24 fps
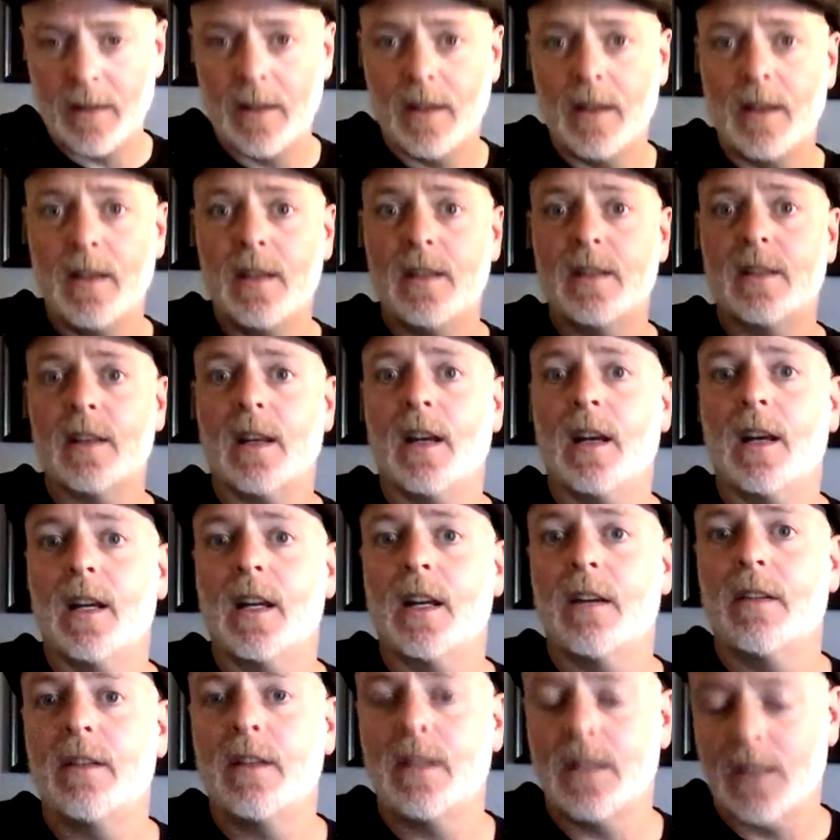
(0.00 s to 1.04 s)
These are
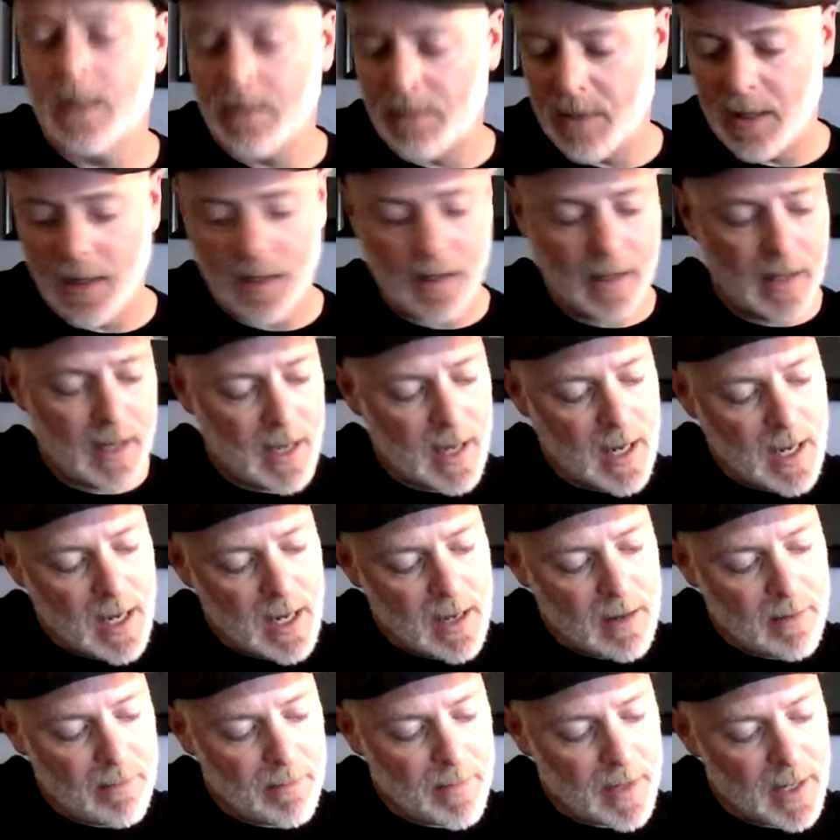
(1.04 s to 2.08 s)
going to be
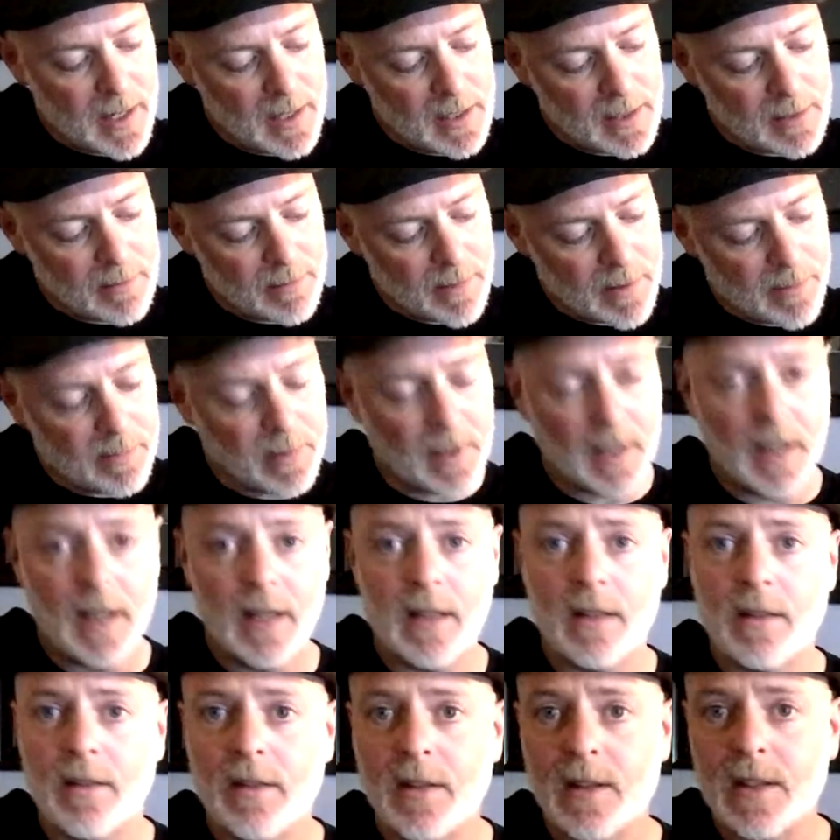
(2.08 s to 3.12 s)
E major but
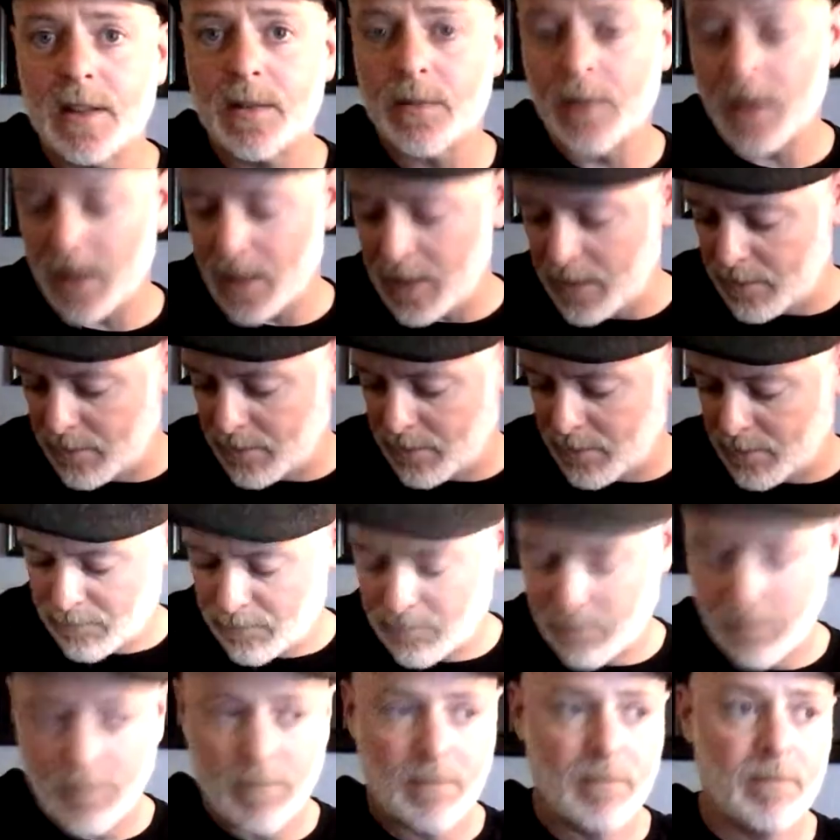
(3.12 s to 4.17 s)
played this way,
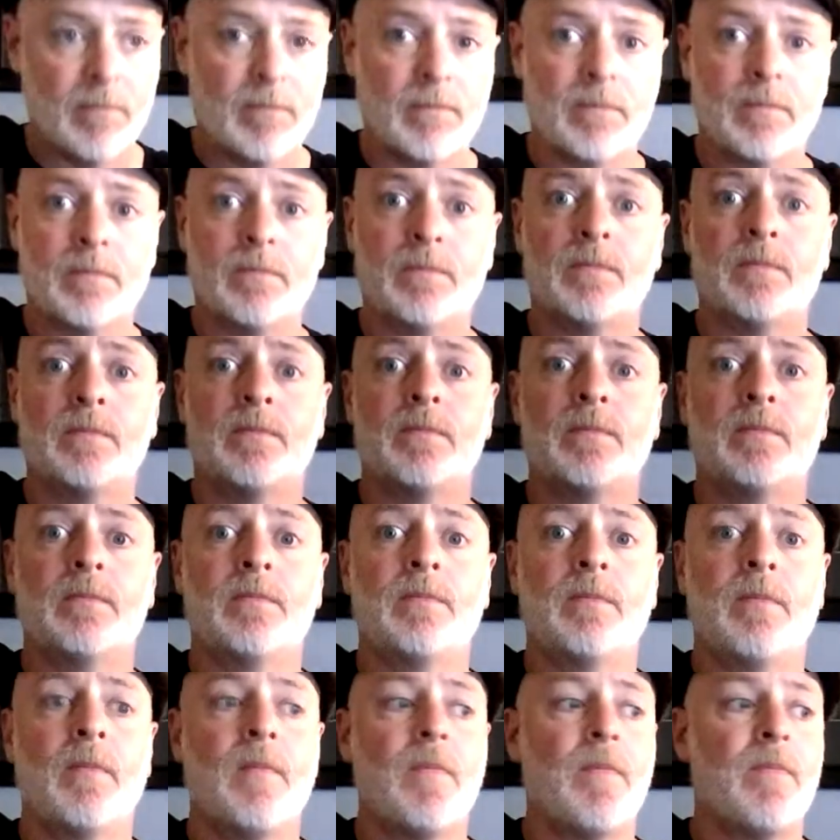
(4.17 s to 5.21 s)

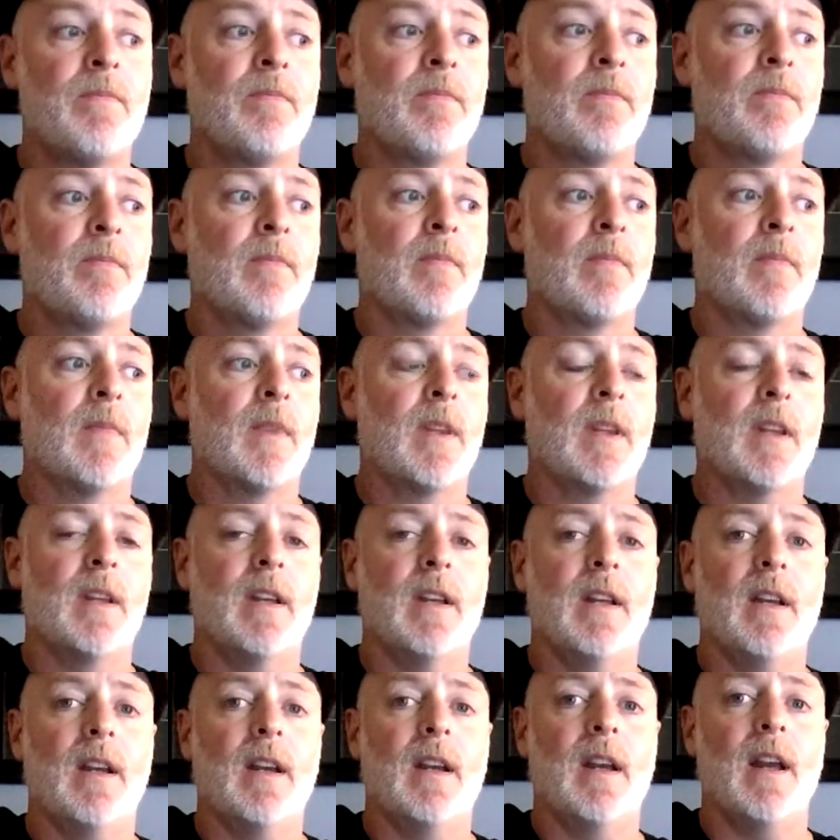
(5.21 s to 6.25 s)
and
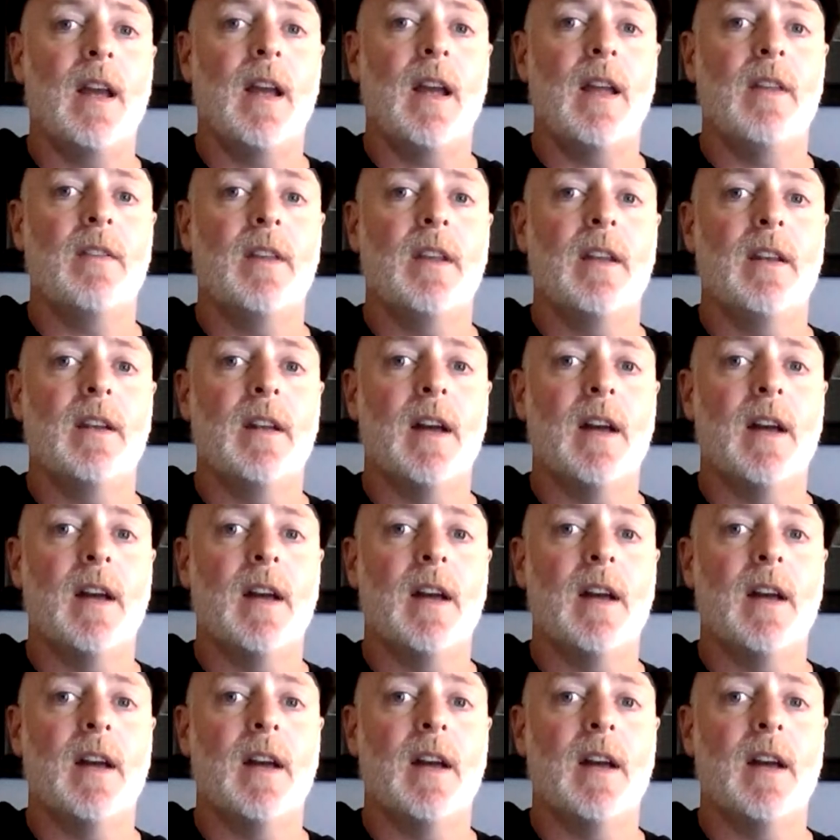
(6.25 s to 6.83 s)
then